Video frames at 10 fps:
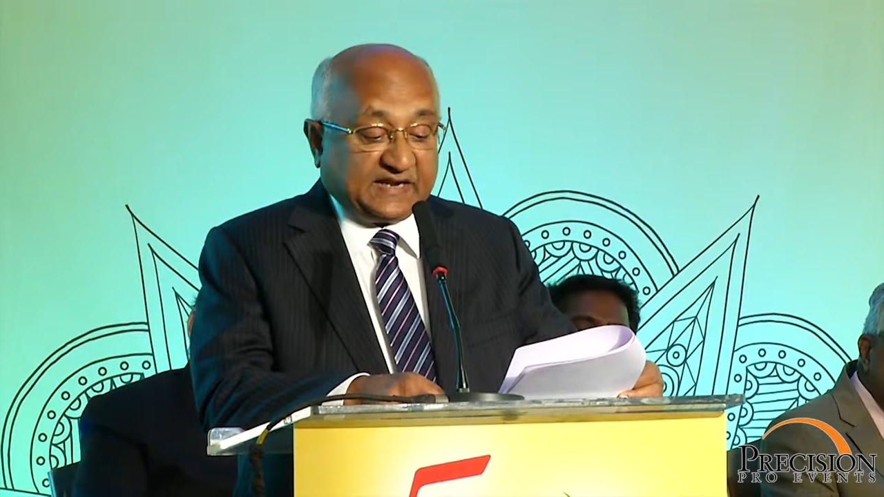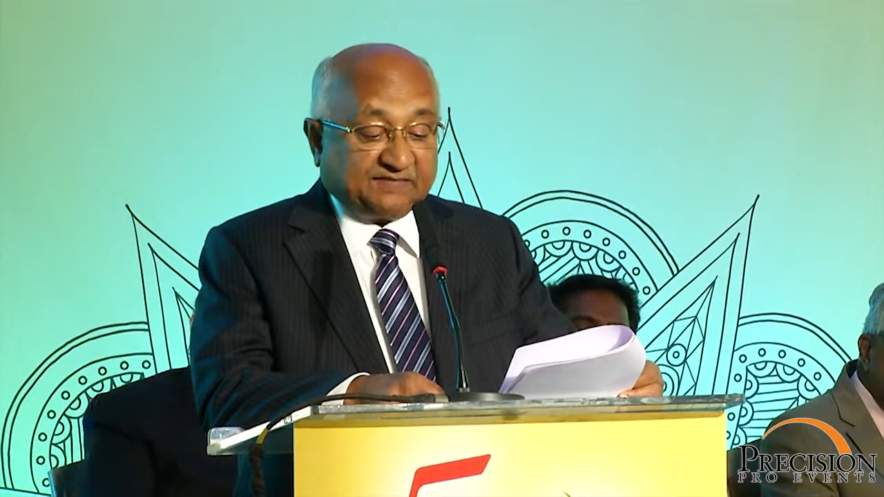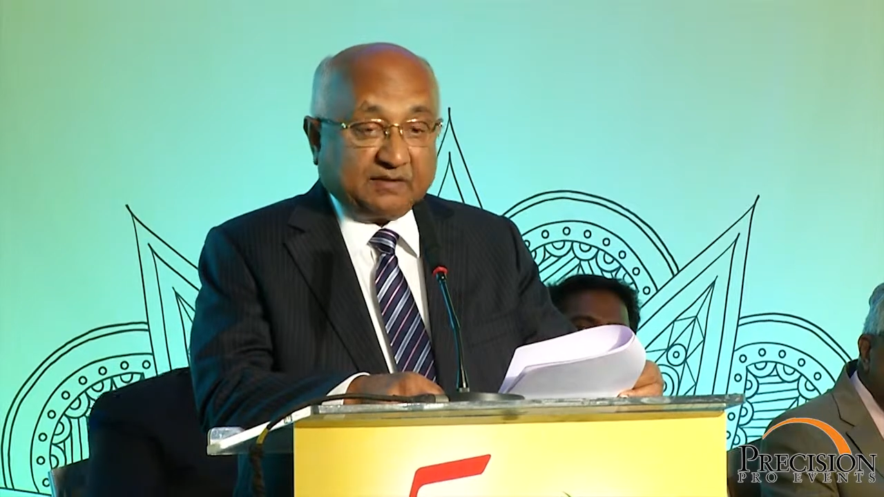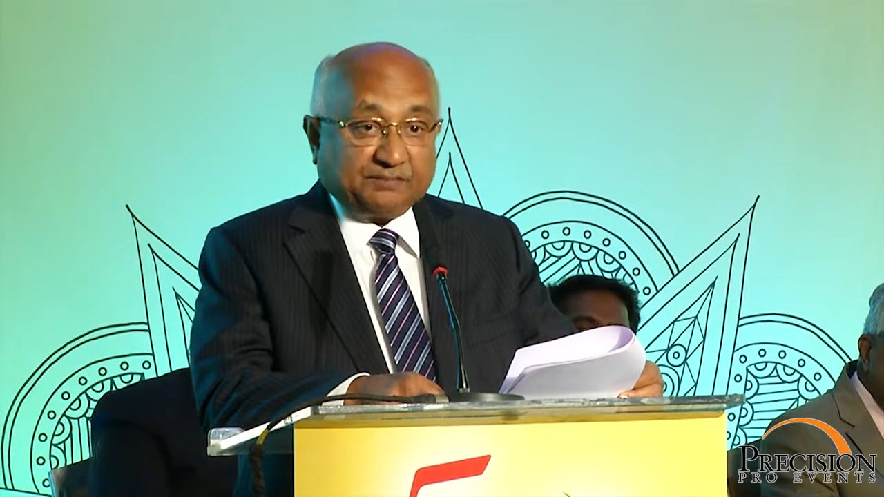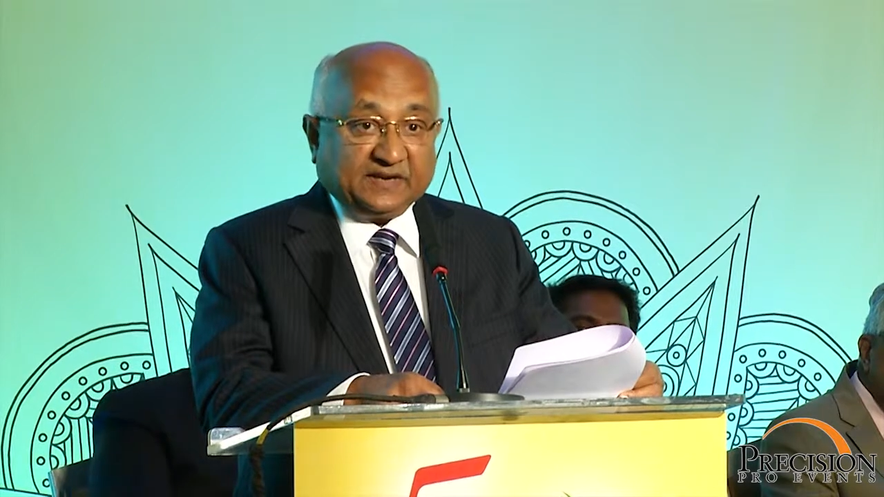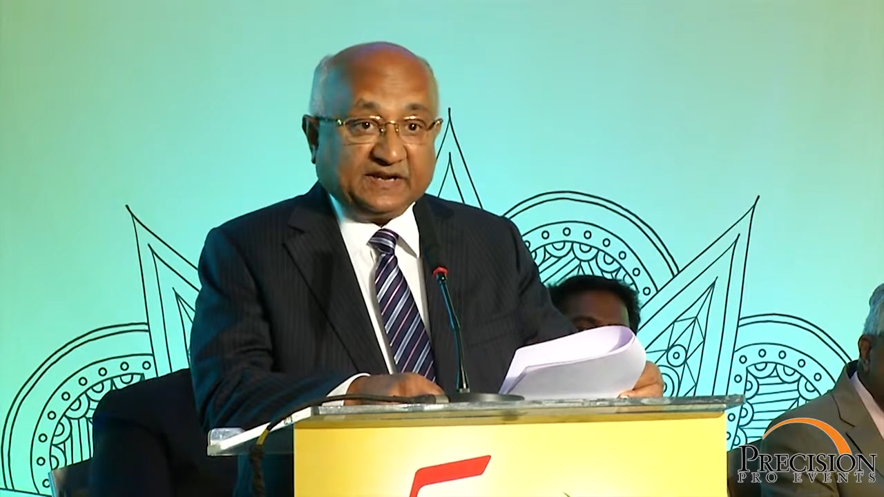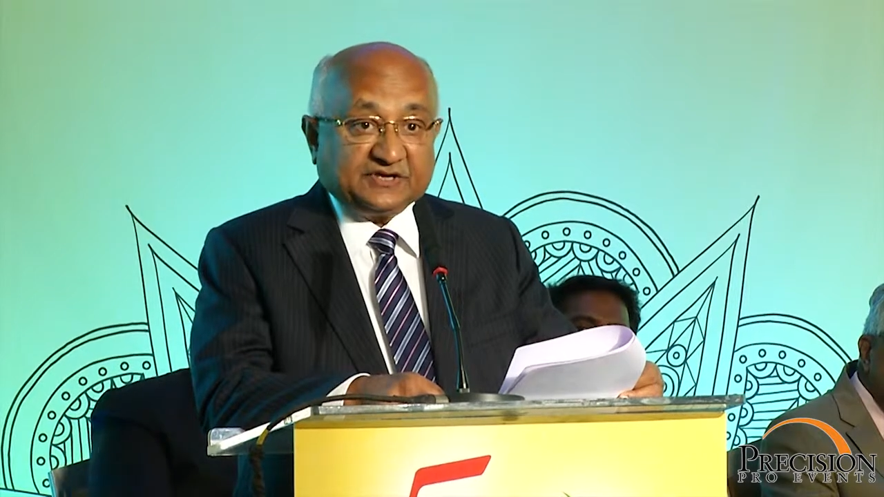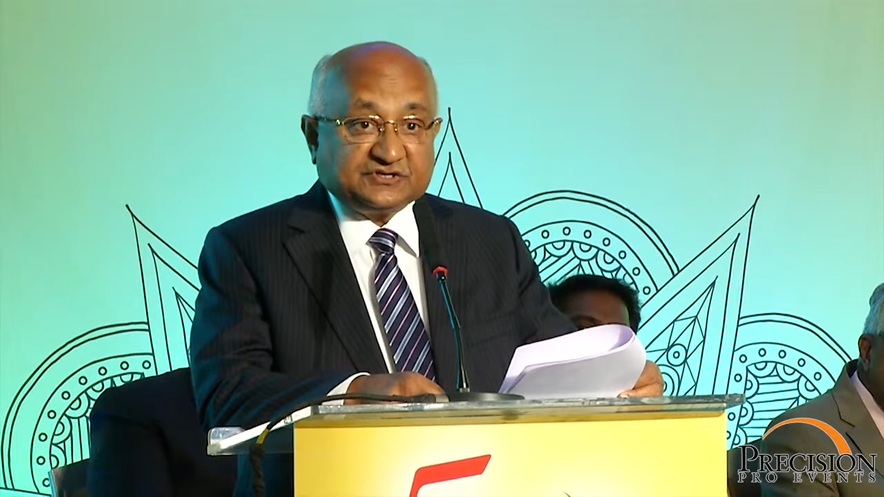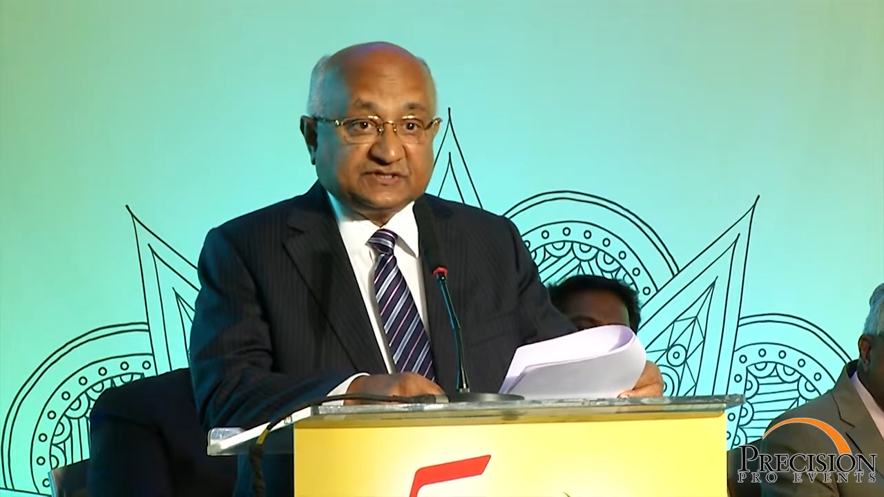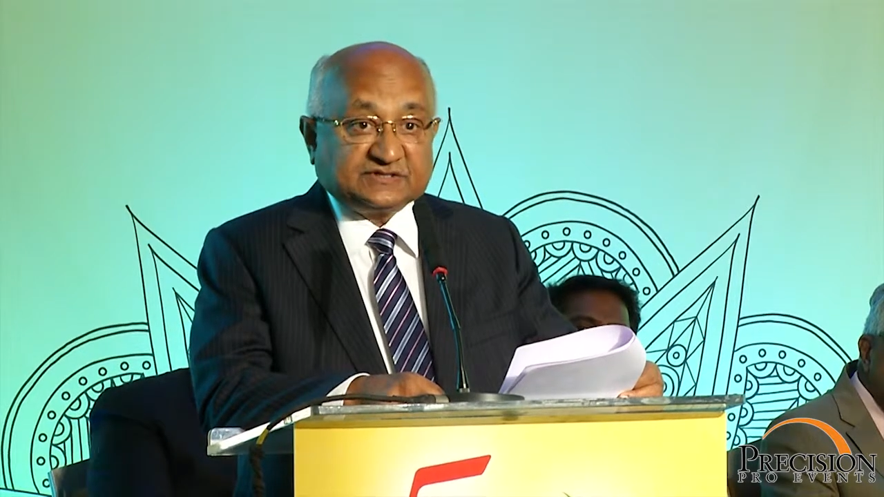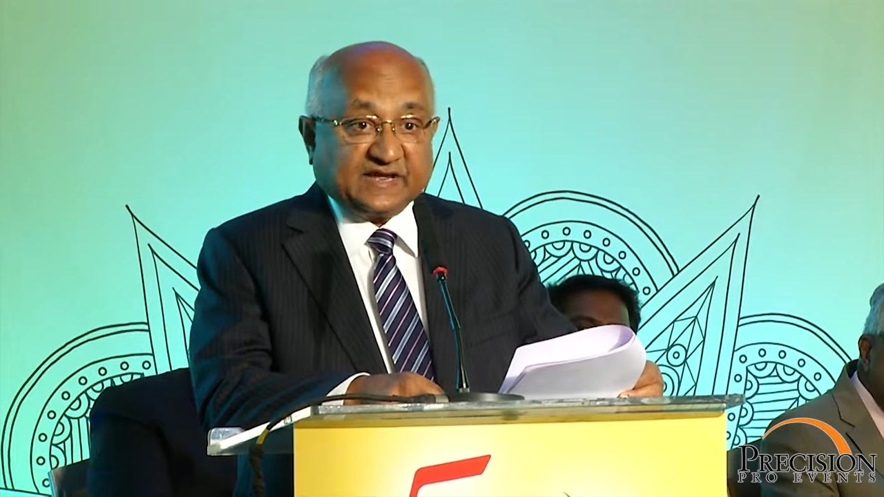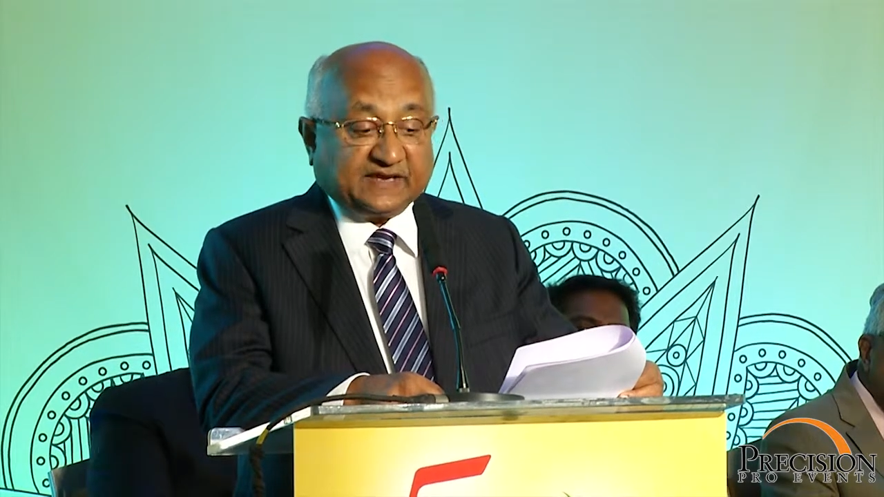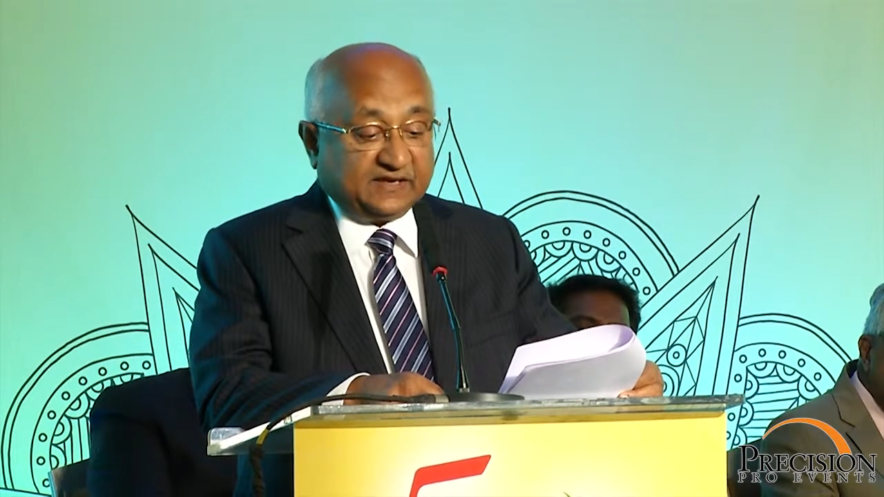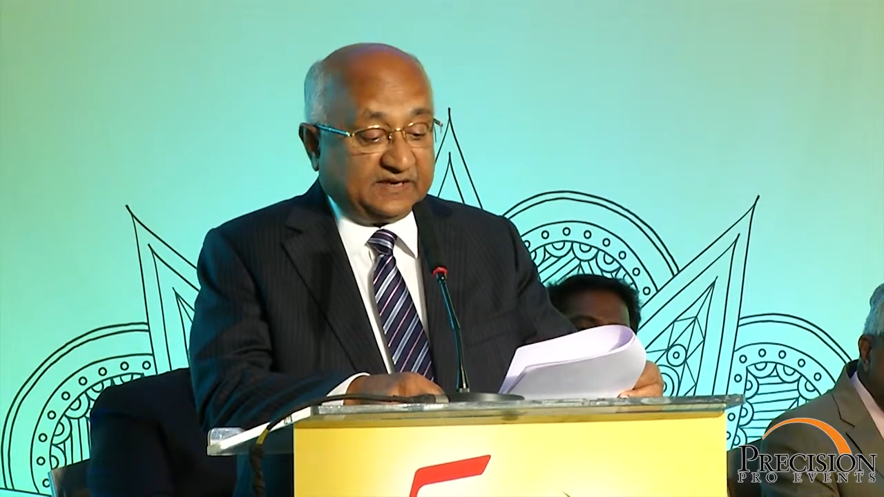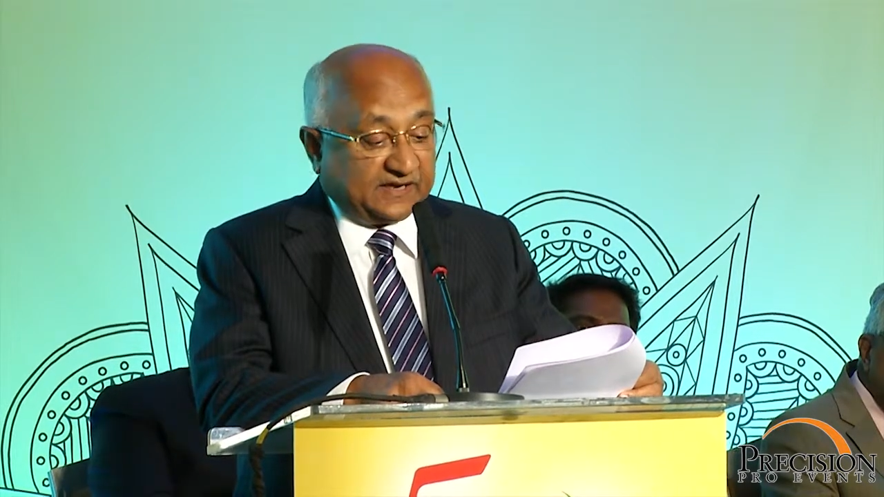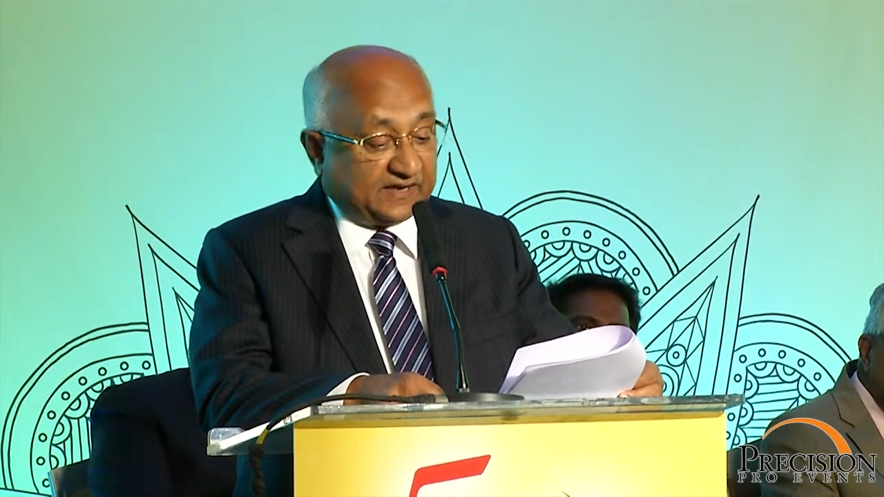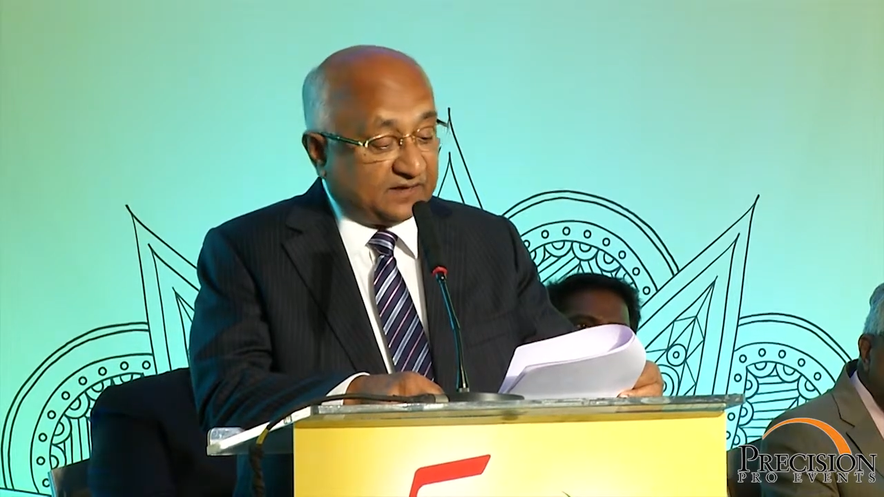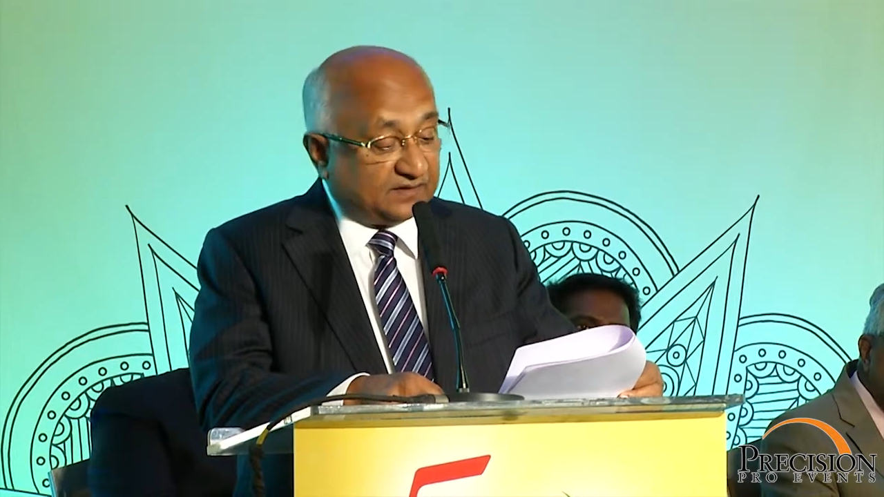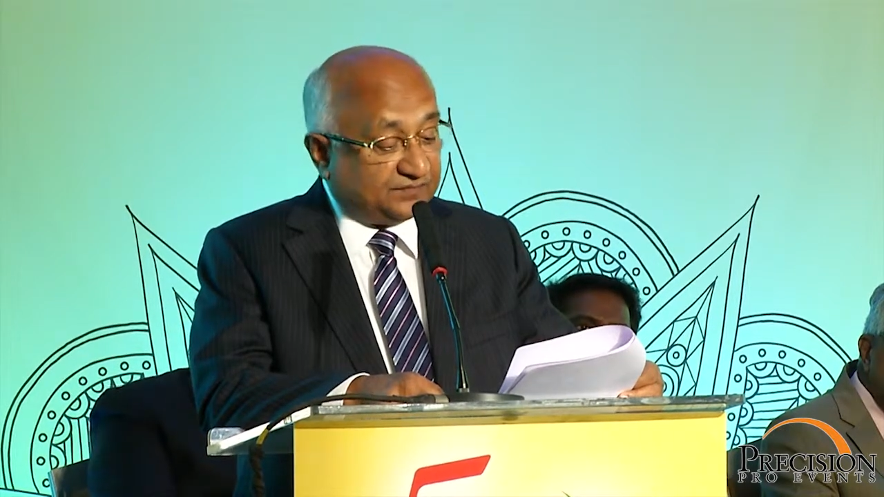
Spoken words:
developing nations like India,